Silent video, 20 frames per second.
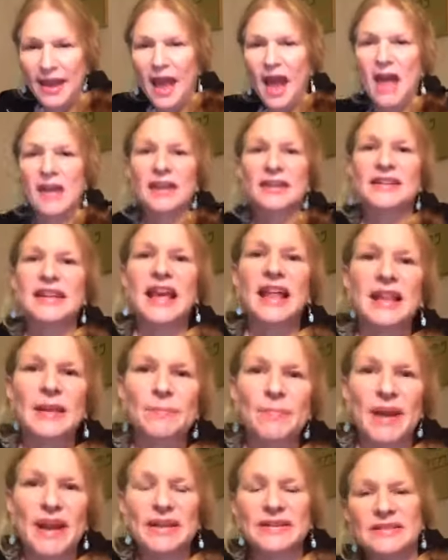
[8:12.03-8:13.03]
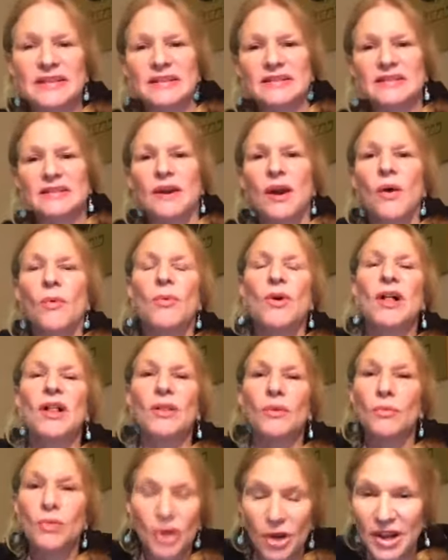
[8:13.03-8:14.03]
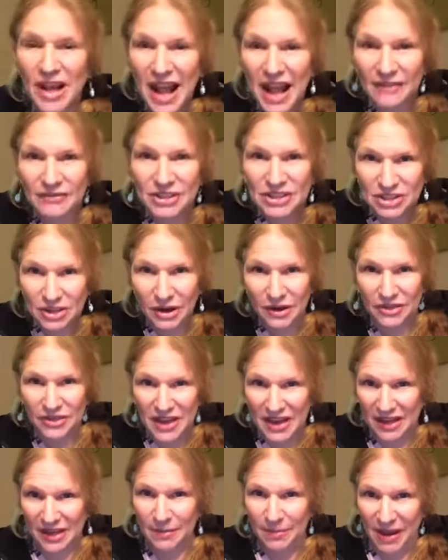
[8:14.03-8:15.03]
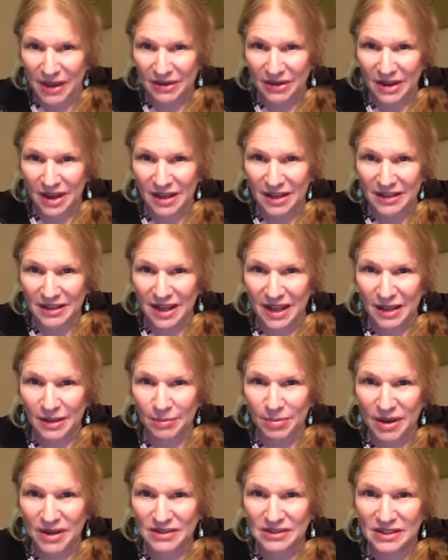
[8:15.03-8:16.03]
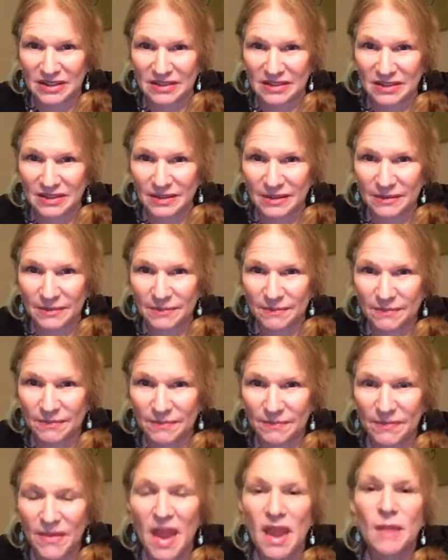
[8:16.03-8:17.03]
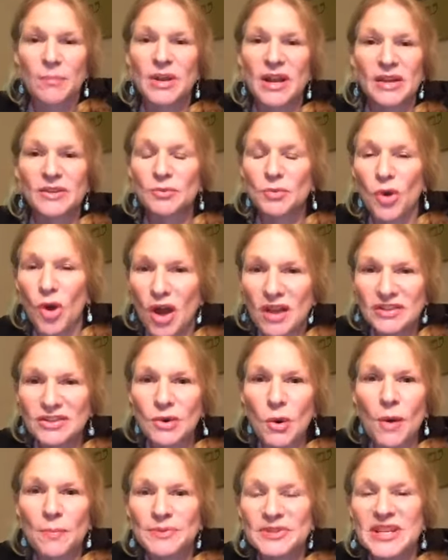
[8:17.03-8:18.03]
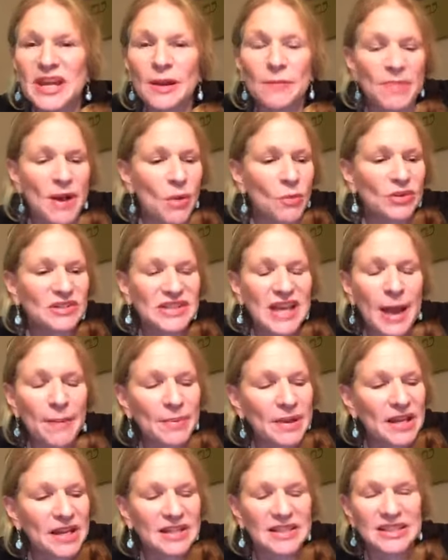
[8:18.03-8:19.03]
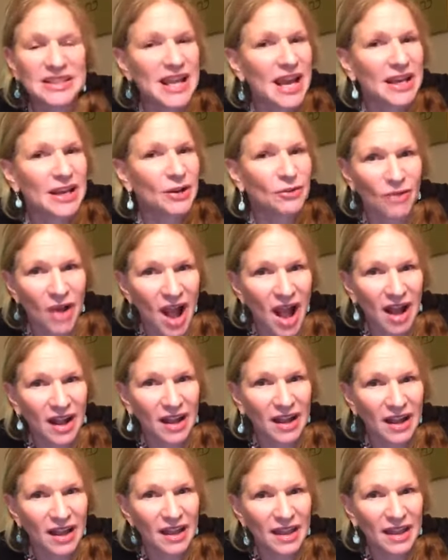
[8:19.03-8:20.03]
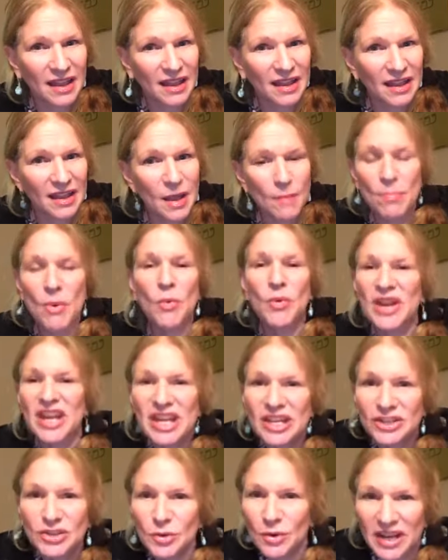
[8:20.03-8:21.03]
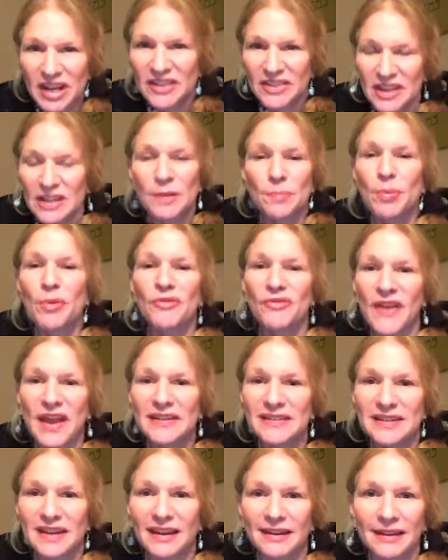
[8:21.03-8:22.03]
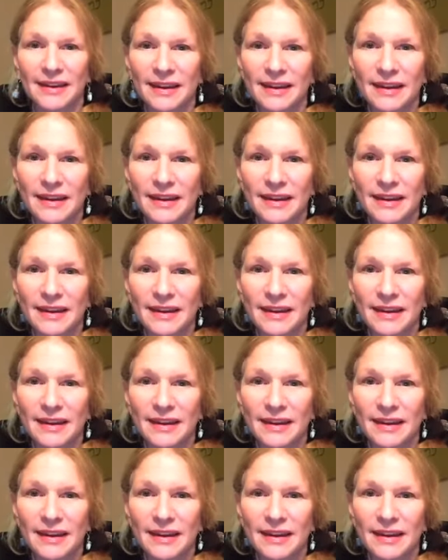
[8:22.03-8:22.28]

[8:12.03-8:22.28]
on a daily basis? Well, we're going to have to start thinking about it on a daily basis because we're also upset about what's happening in Standing Rock, but we didn't do anything to prevent it.